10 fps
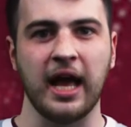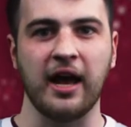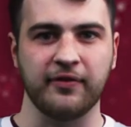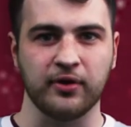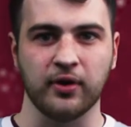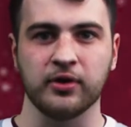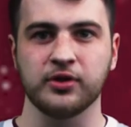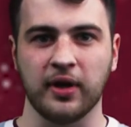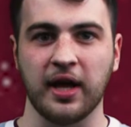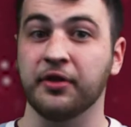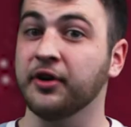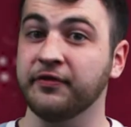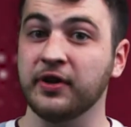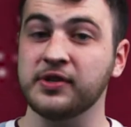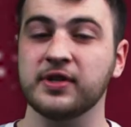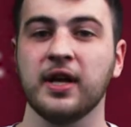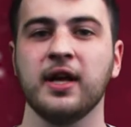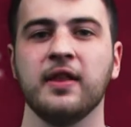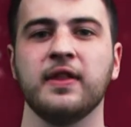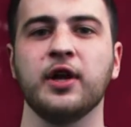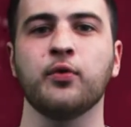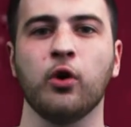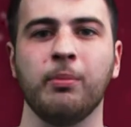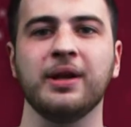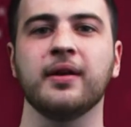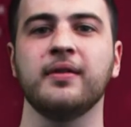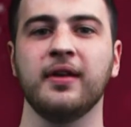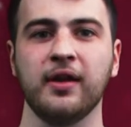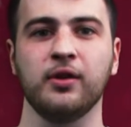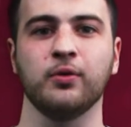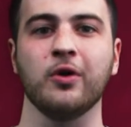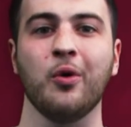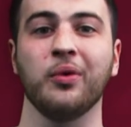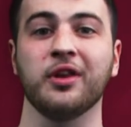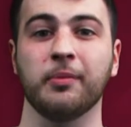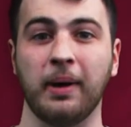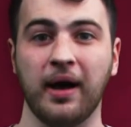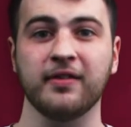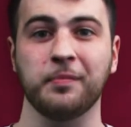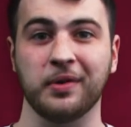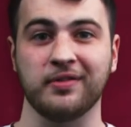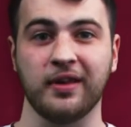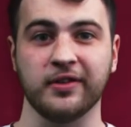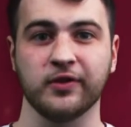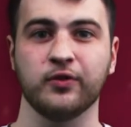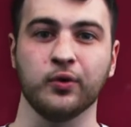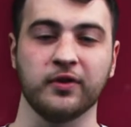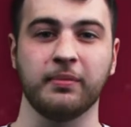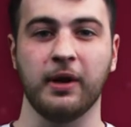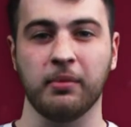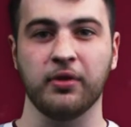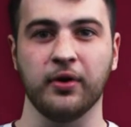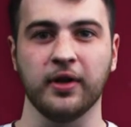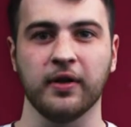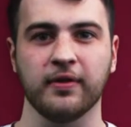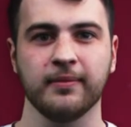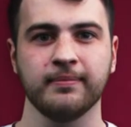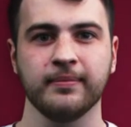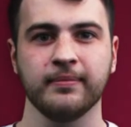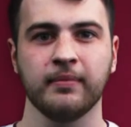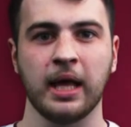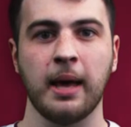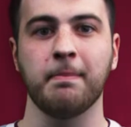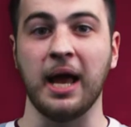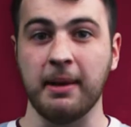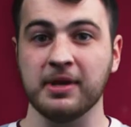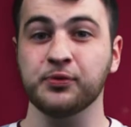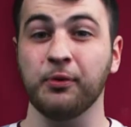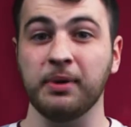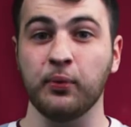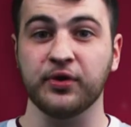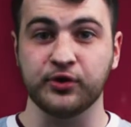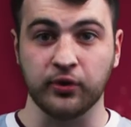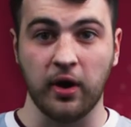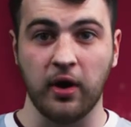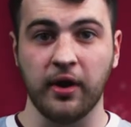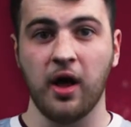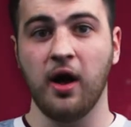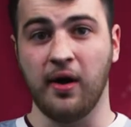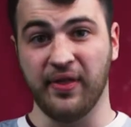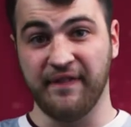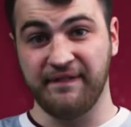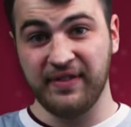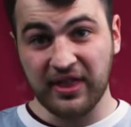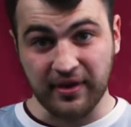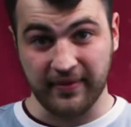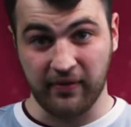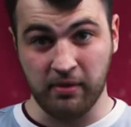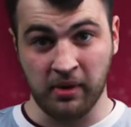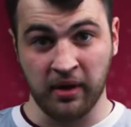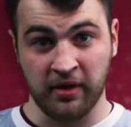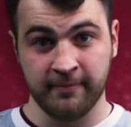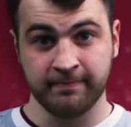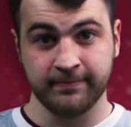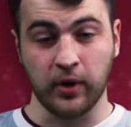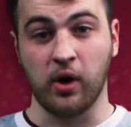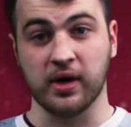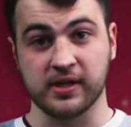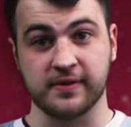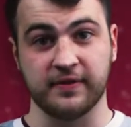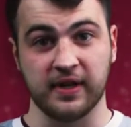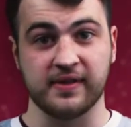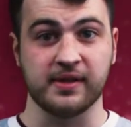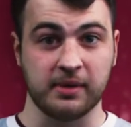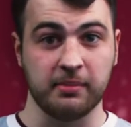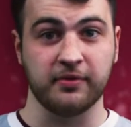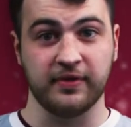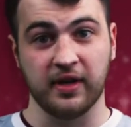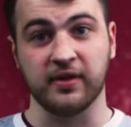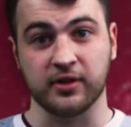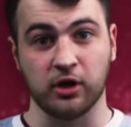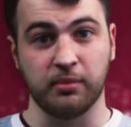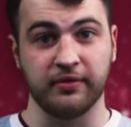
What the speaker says: After July 31st, the enrollment continues with a deposit percentage through September 30th. Payments will be withdrawn on the 5th of every month, August 5th, September 5th, October